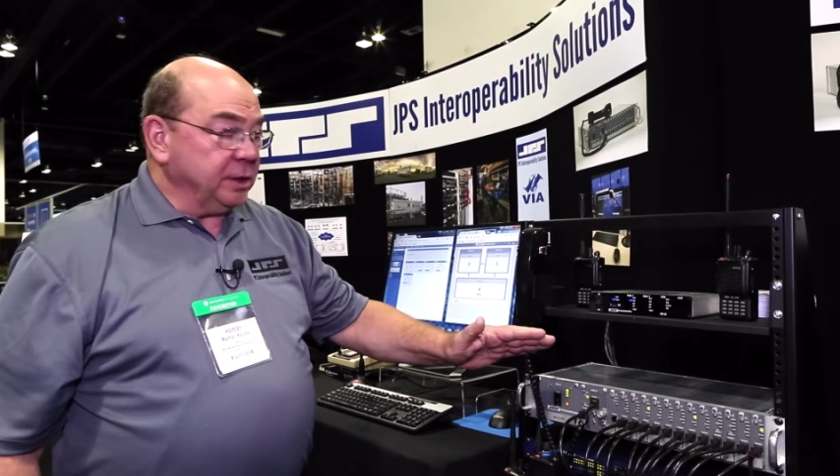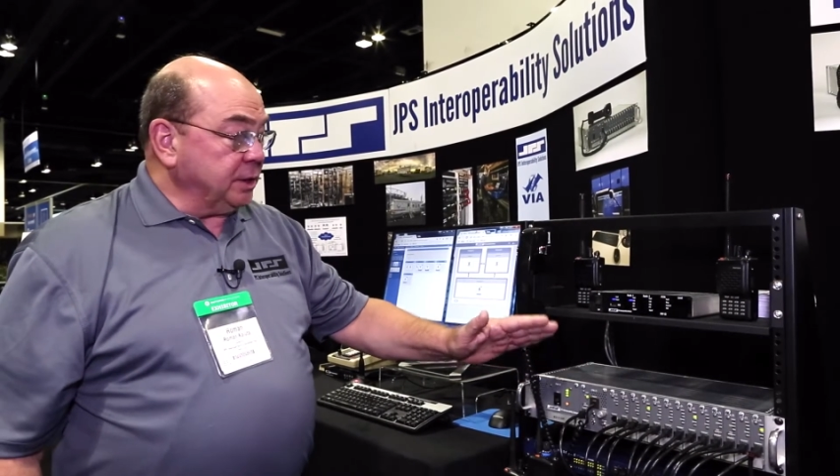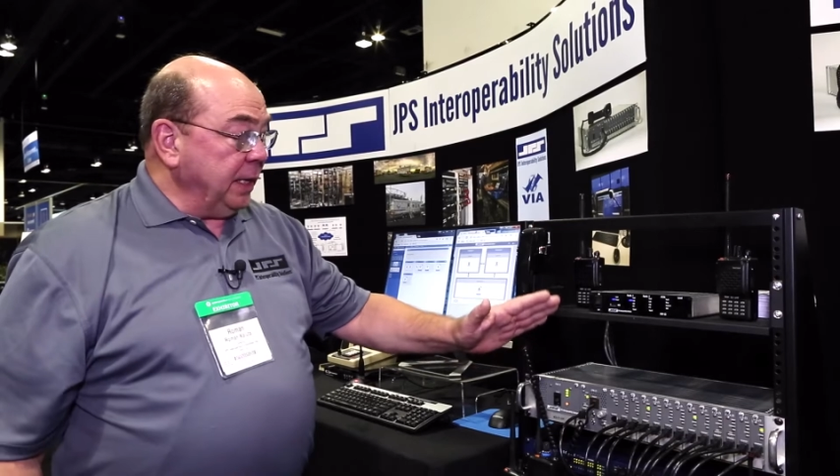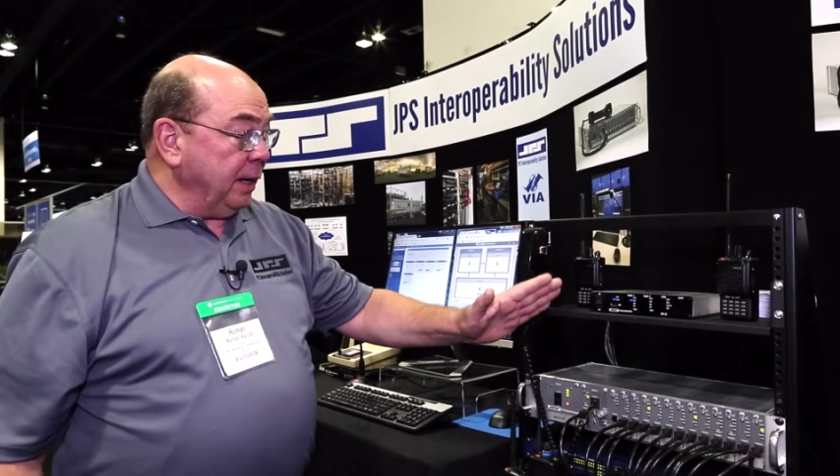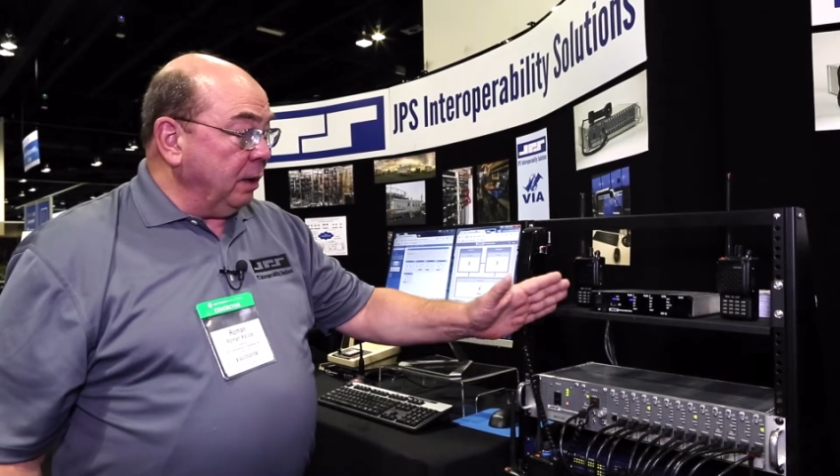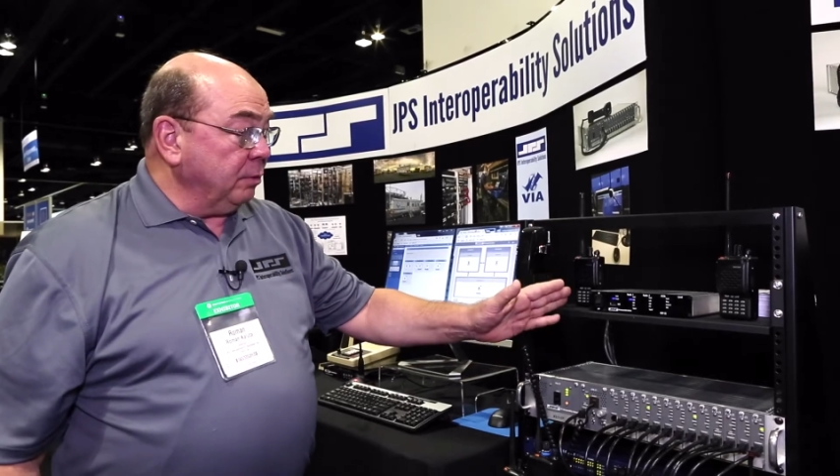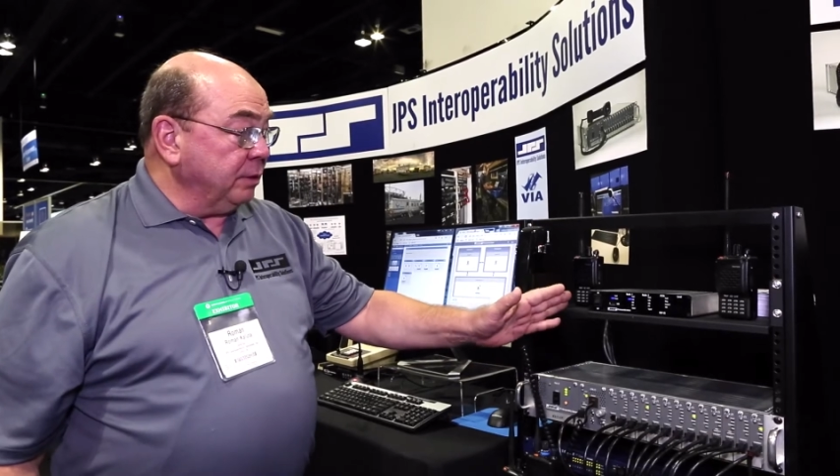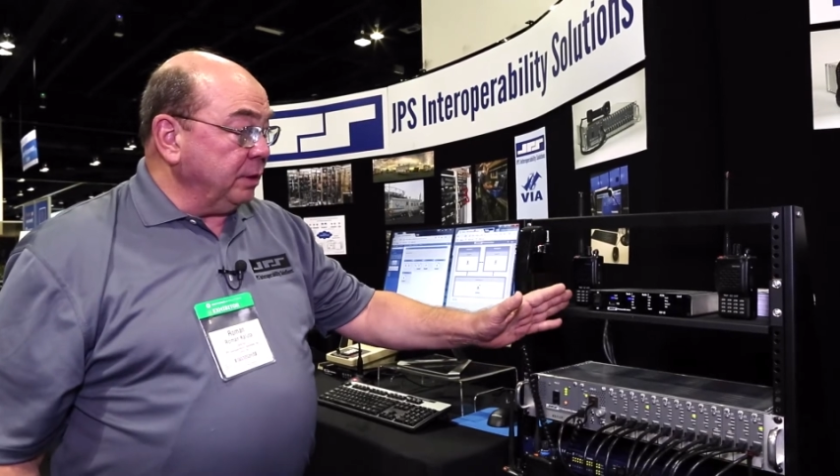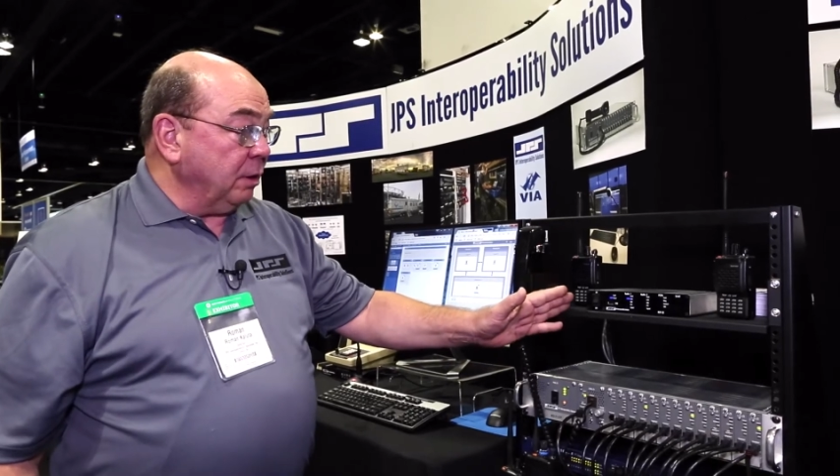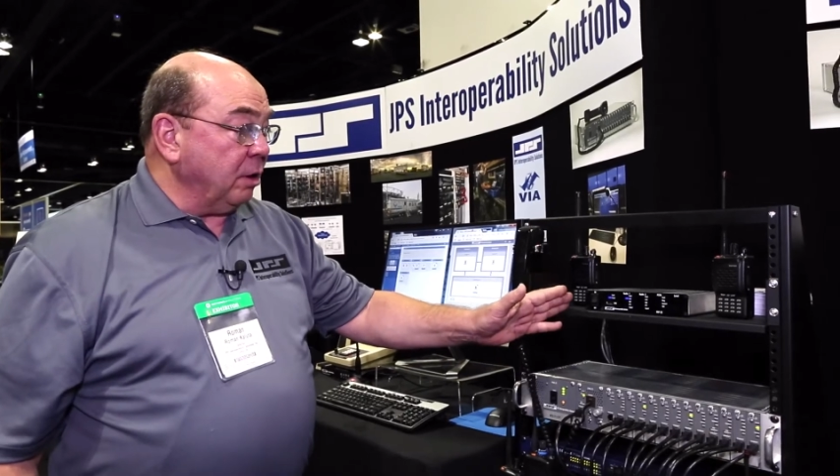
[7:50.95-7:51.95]
is now
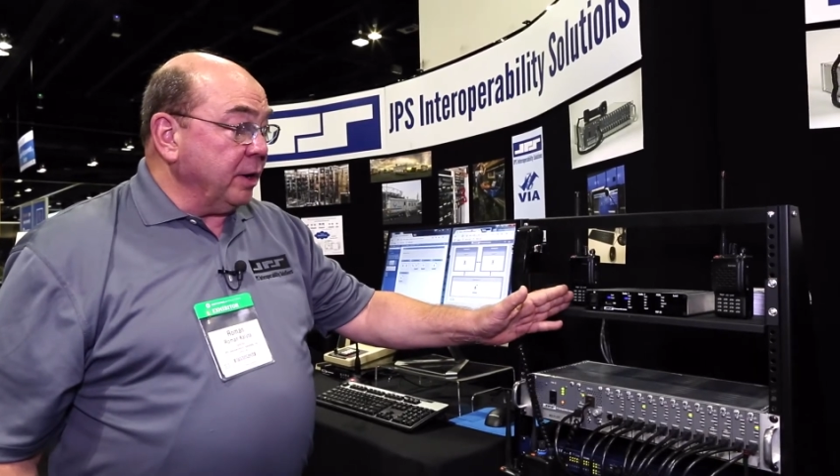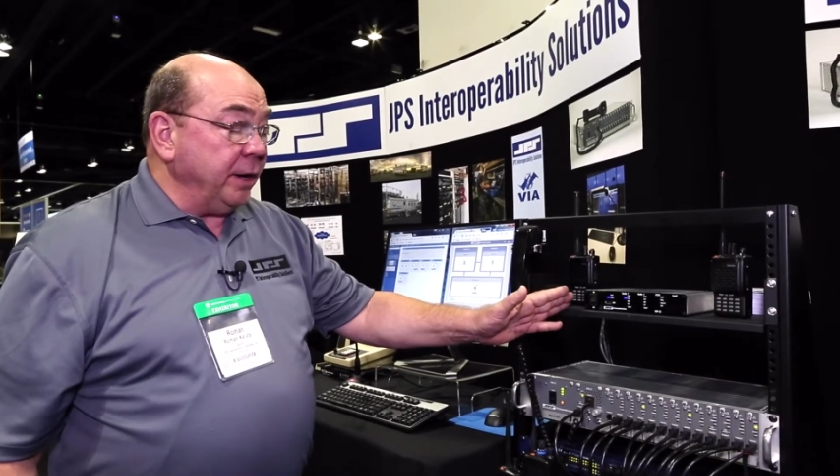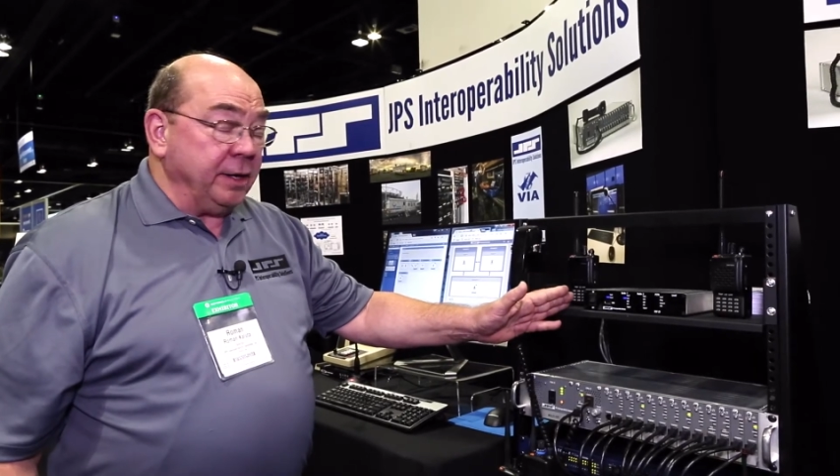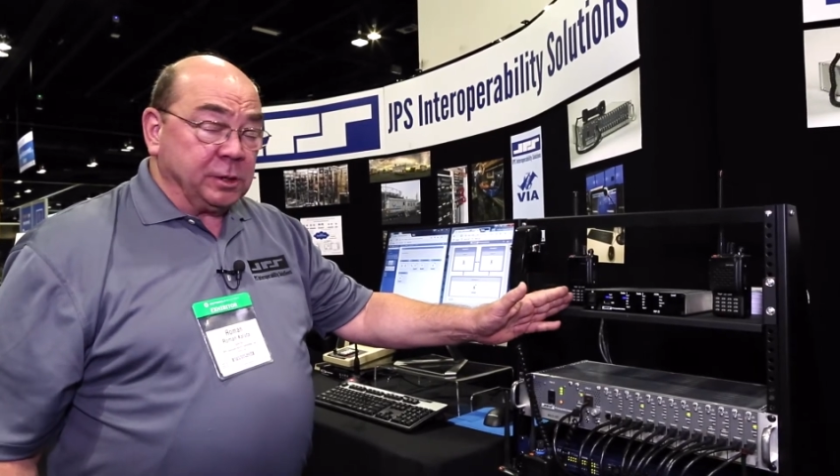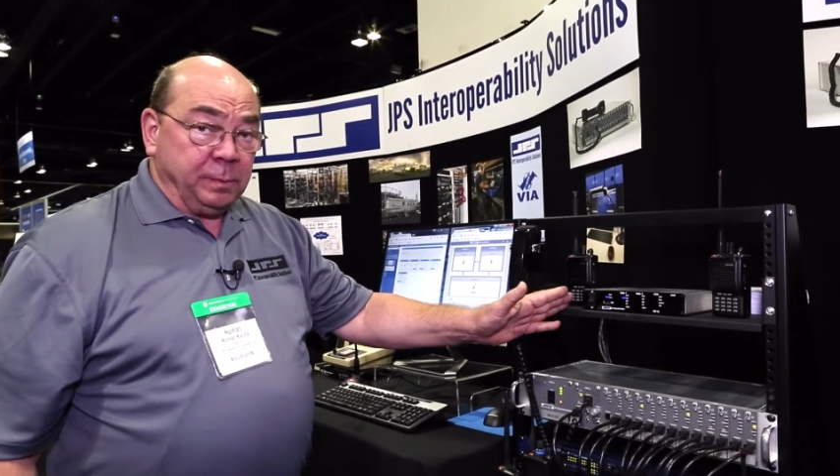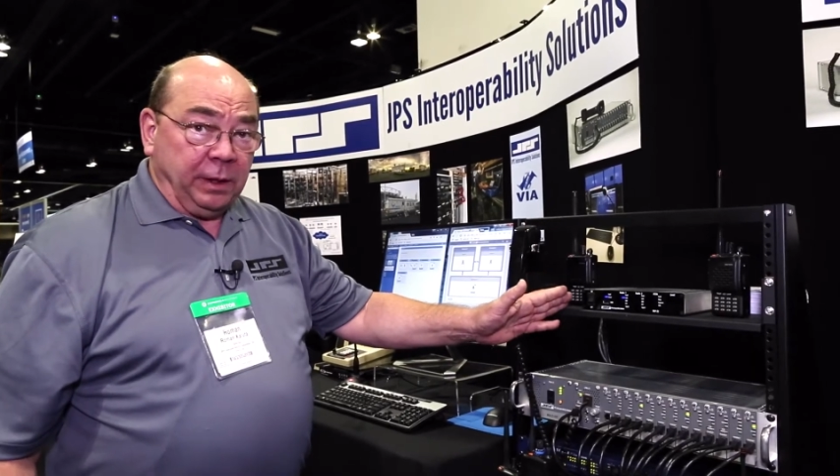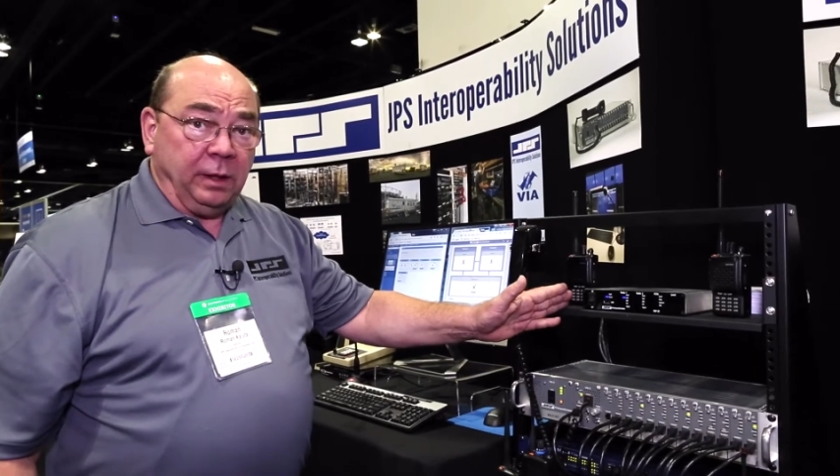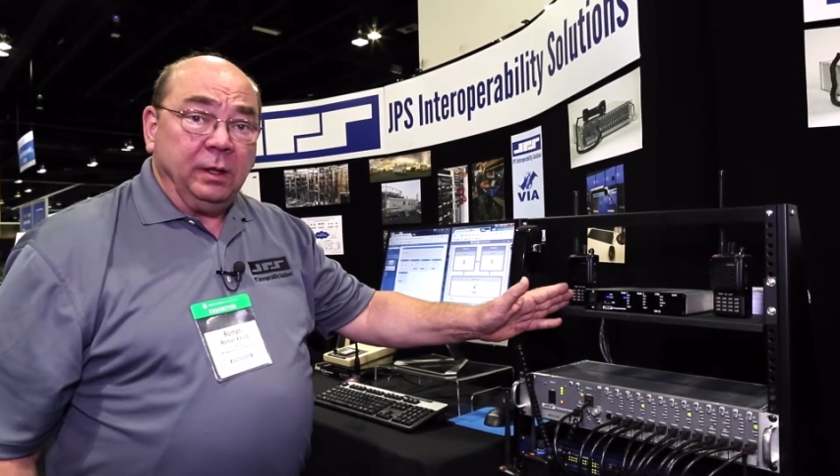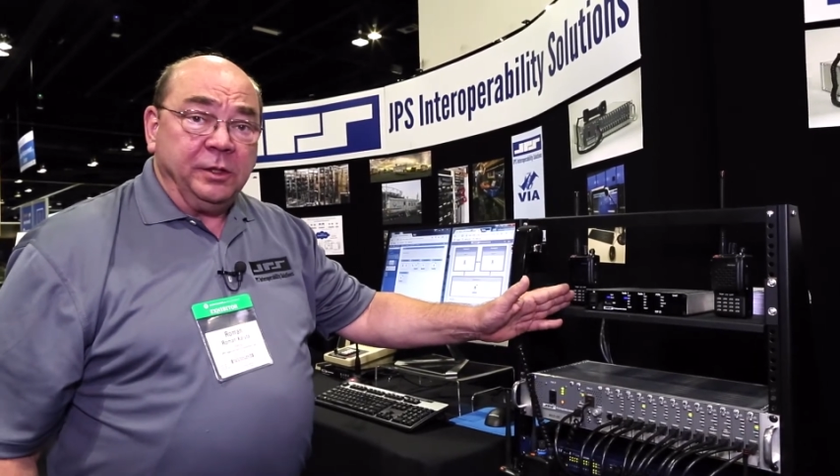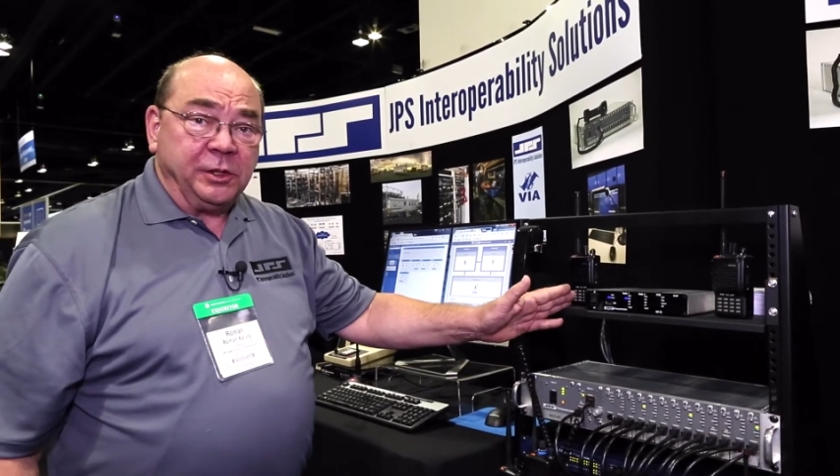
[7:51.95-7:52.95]
the RSP